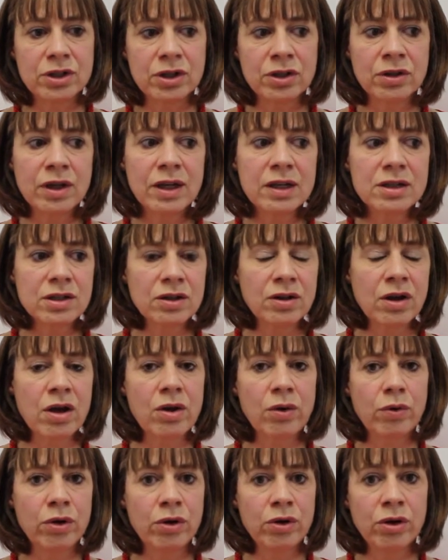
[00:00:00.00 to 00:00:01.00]
You need to
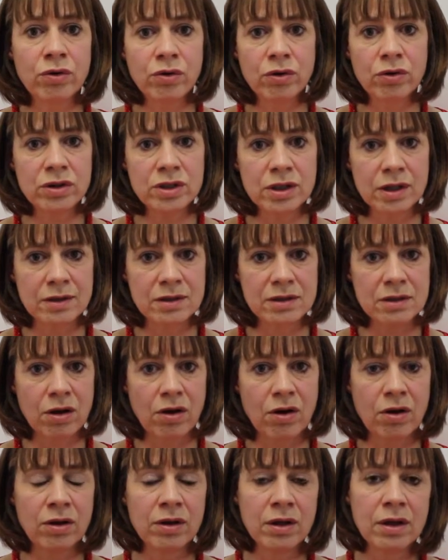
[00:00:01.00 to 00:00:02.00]
know who your audience
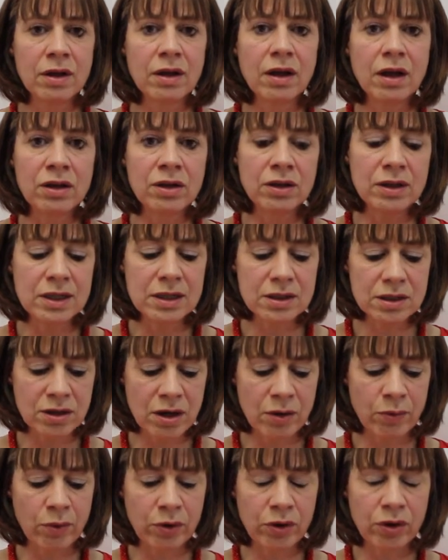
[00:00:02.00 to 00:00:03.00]
are, and you need to
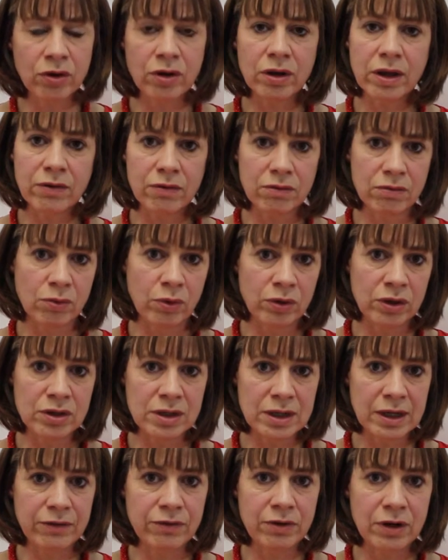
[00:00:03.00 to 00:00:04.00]
know what you're
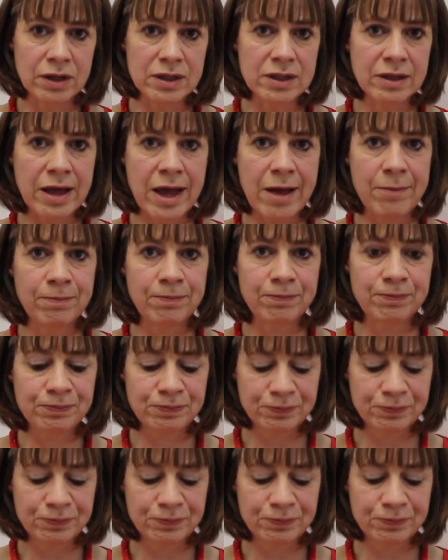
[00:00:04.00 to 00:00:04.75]
delivering to them.